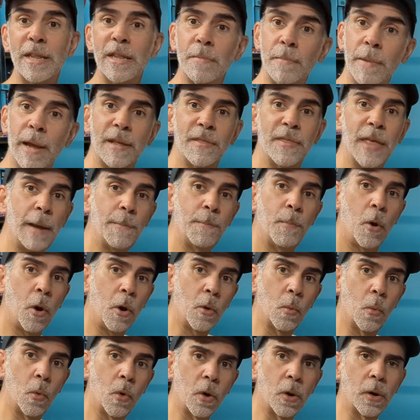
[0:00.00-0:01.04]
we needed to make
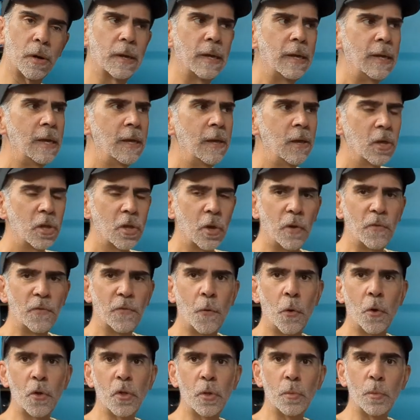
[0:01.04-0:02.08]
that part work. So
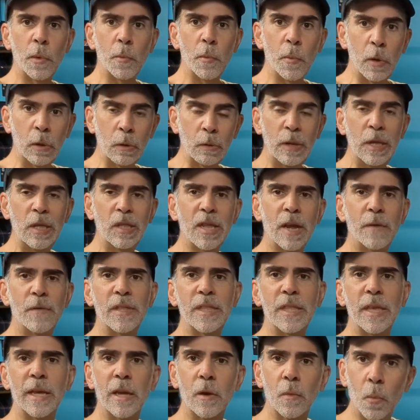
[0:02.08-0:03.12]
unfortunately, when we released
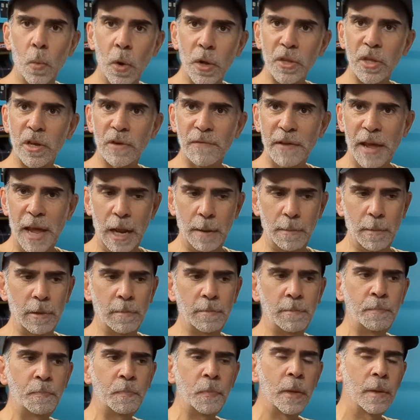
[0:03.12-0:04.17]
everything, it wasn't
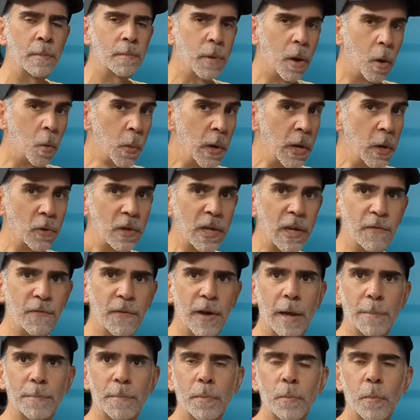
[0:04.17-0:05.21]
available. But we don't
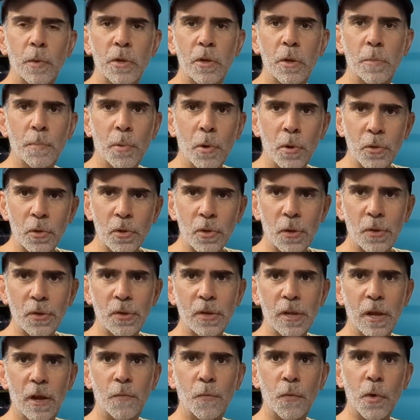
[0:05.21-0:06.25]
give up. When you purchase
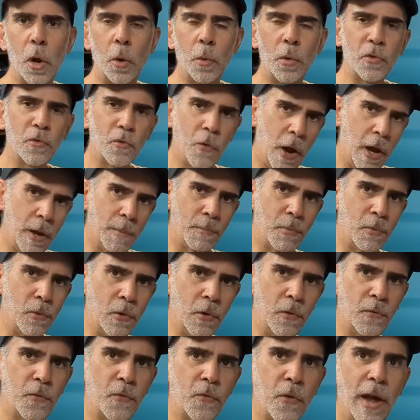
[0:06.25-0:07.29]
our stuff, we always try and
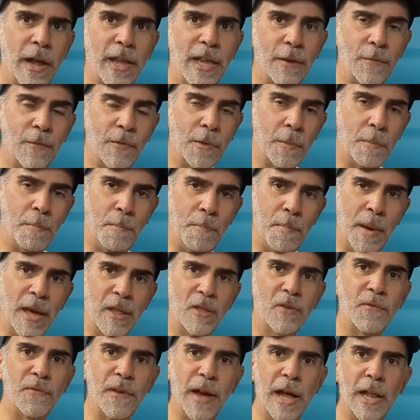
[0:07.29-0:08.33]
improve, try and give you the
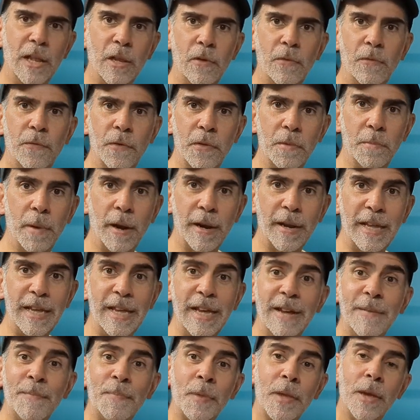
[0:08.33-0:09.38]
best value for the
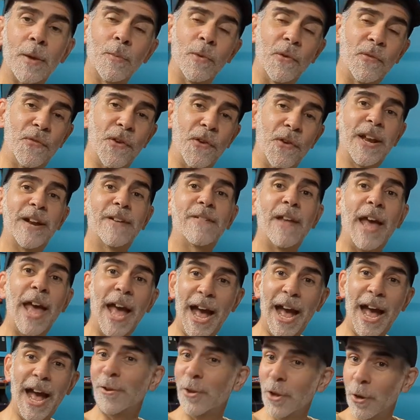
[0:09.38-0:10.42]
money. We figure out
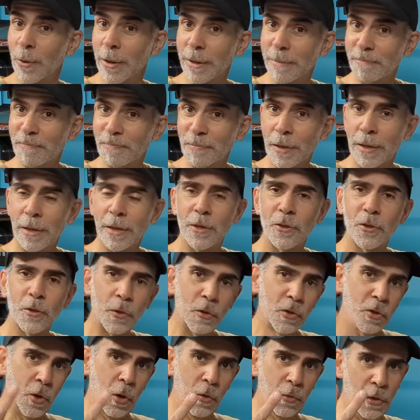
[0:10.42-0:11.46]
how to do it.
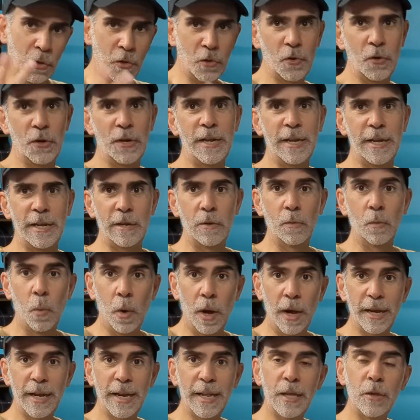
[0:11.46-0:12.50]
So there's two things you're going to need.
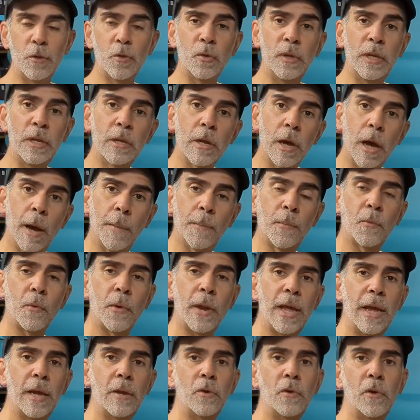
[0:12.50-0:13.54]
One is you need to
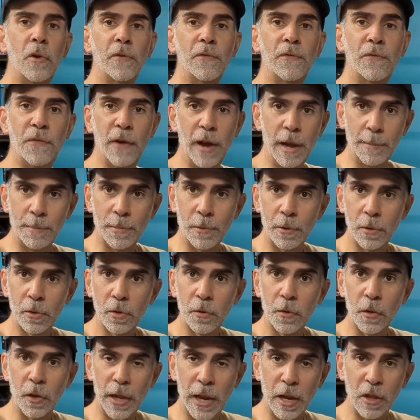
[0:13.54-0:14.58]
upgrade your
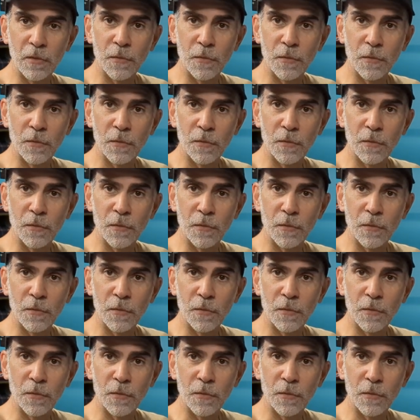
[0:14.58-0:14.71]
Viper to the